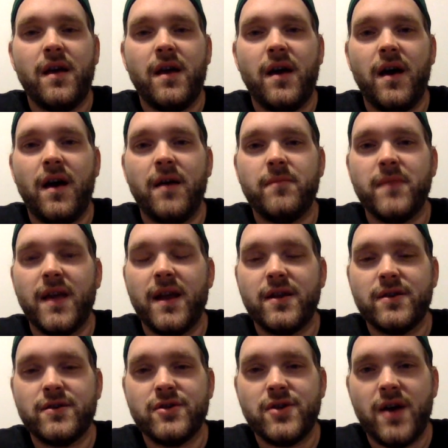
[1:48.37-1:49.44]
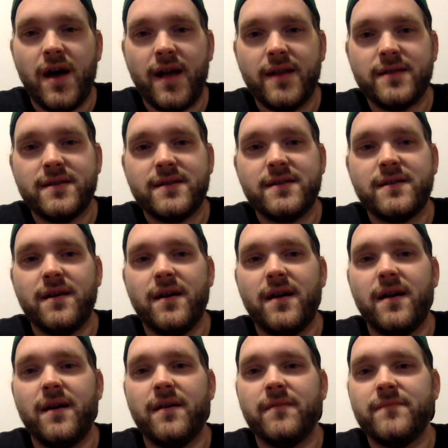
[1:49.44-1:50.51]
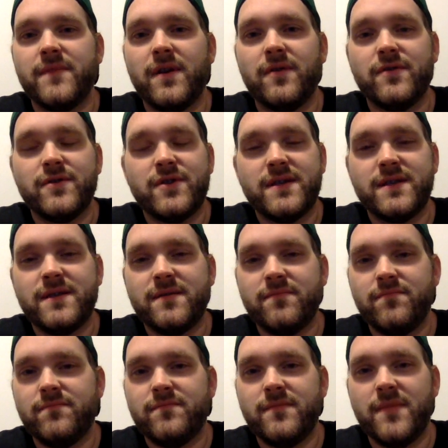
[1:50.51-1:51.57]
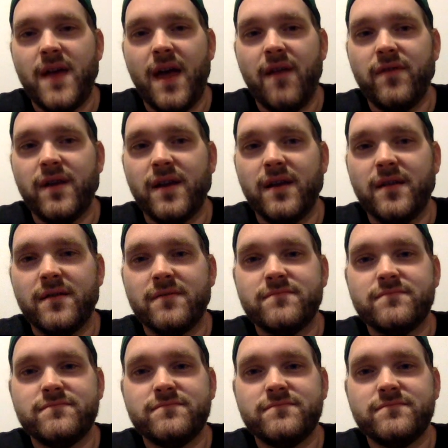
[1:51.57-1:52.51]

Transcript: um, getting shots, um, you know, just having